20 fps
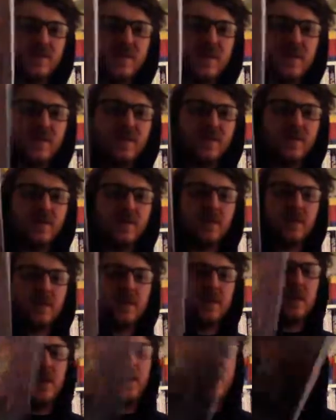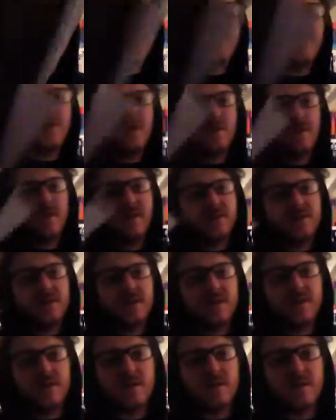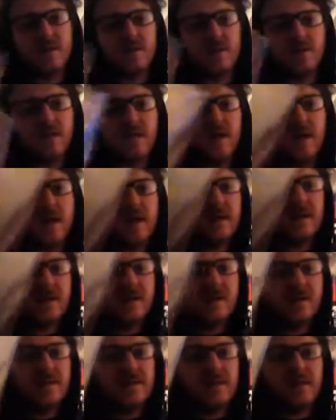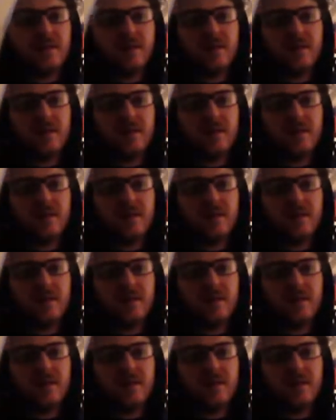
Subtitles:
Deadpool. I bought this because a lot of you guys